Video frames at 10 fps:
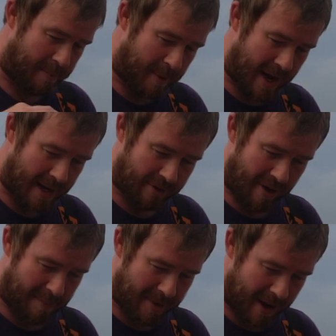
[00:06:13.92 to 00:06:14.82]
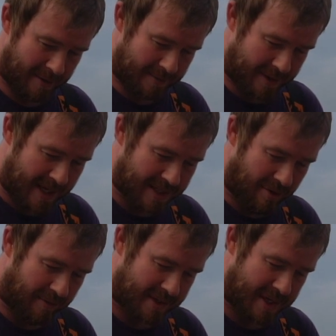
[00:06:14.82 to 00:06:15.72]
the peeler crab. Now these
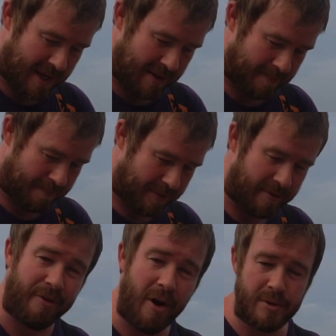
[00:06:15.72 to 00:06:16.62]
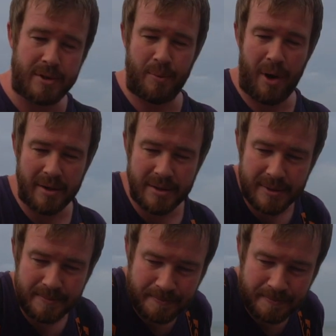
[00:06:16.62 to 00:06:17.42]
are obviously frozen ones.